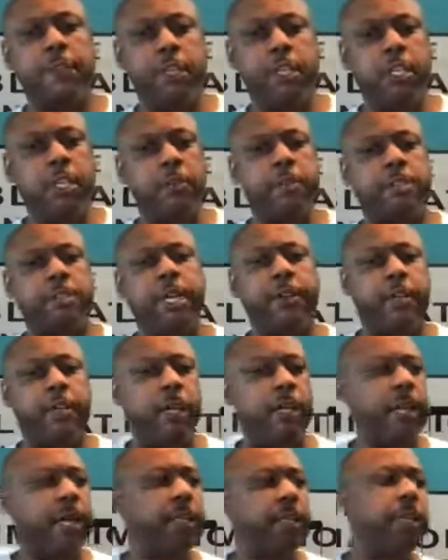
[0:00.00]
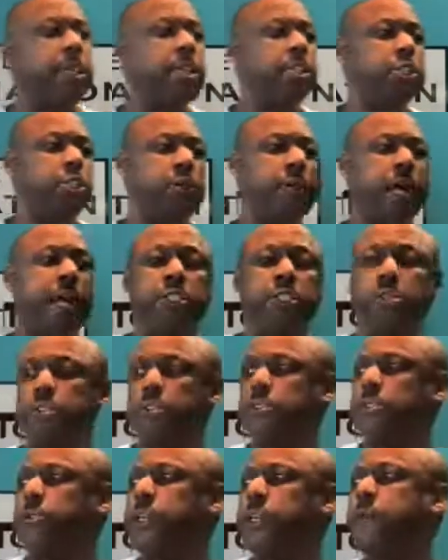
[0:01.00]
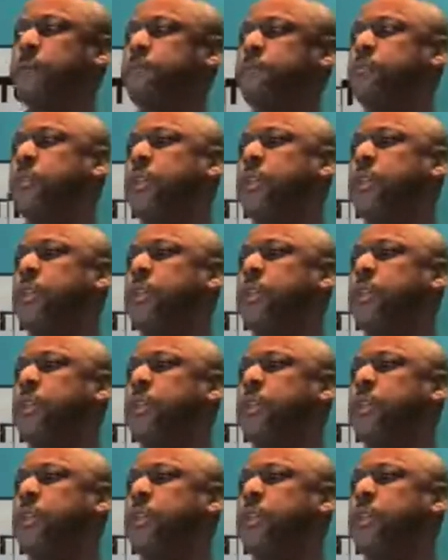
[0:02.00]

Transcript: Columbia, South Carolina, 29223.